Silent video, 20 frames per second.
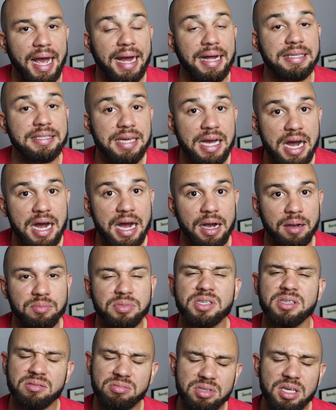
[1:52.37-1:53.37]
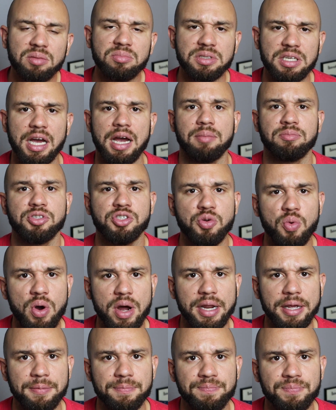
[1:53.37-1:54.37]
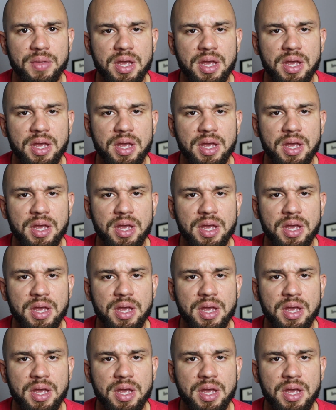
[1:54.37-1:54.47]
at times, sometimes 20%.